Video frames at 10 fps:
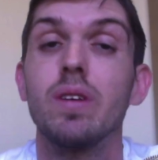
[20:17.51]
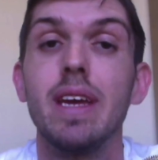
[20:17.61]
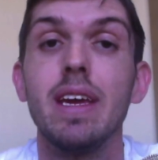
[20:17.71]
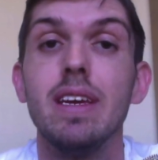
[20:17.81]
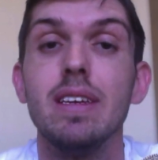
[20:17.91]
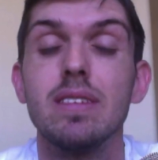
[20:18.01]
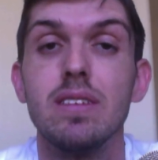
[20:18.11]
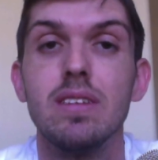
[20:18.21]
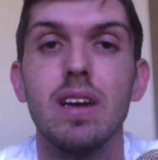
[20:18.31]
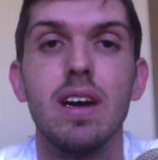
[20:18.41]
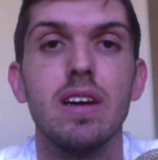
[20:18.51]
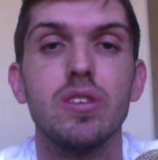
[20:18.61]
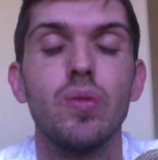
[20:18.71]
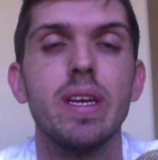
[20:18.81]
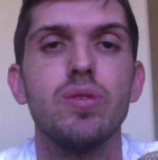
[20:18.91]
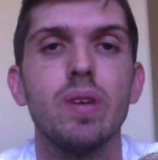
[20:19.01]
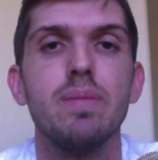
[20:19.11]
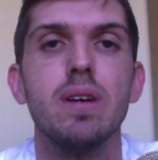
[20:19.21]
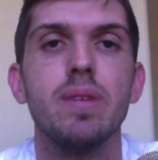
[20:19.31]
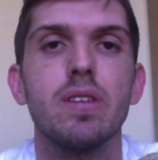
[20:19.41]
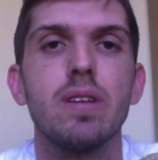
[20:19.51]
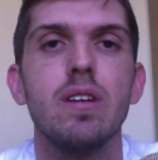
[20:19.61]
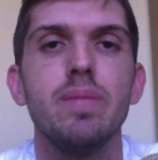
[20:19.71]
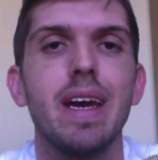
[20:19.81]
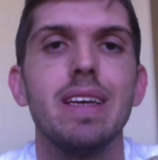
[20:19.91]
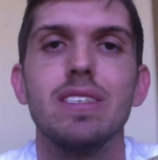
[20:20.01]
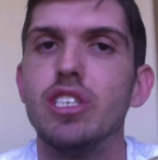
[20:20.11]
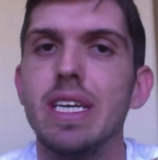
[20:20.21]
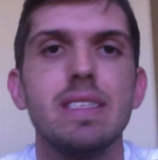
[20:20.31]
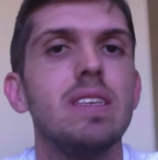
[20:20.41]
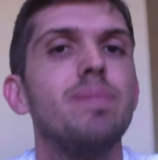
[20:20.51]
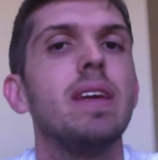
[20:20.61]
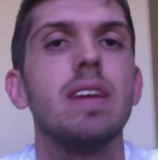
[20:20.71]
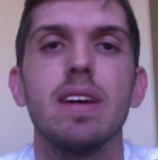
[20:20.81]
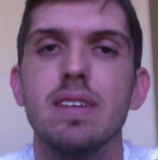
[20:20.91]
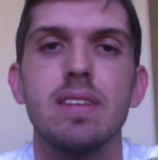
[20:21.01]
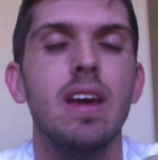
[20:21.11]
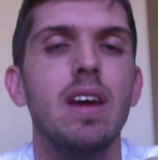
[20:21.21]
Yankees in 2020 Bowman Chrome that has Jason Dominguez